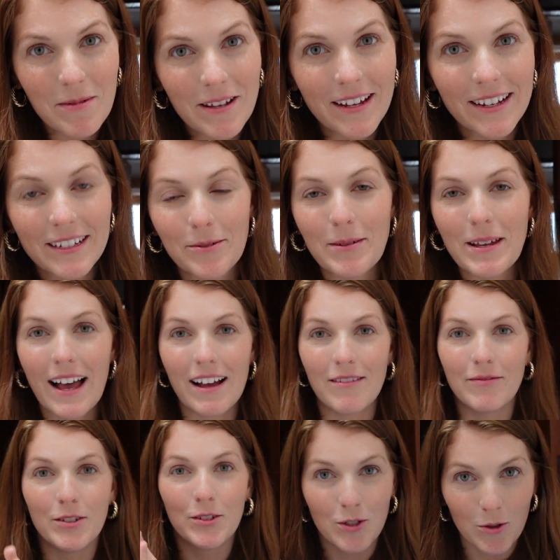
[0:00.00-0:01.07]
because we have
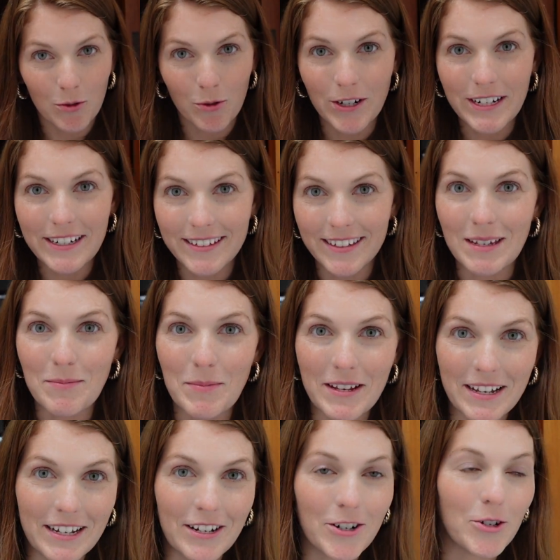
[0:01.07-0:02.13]
Tori
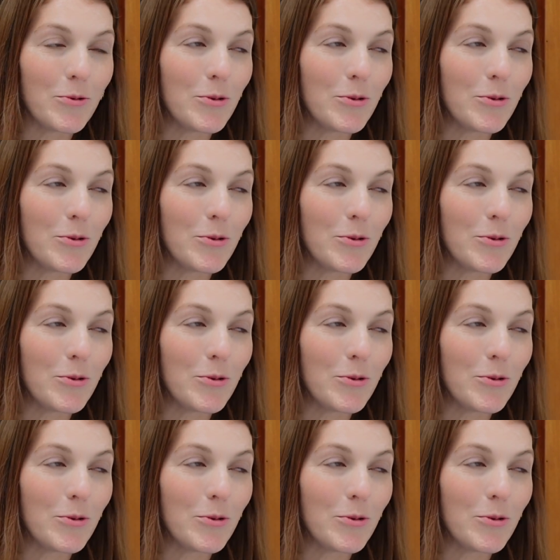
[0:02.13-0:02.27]
sleeping in her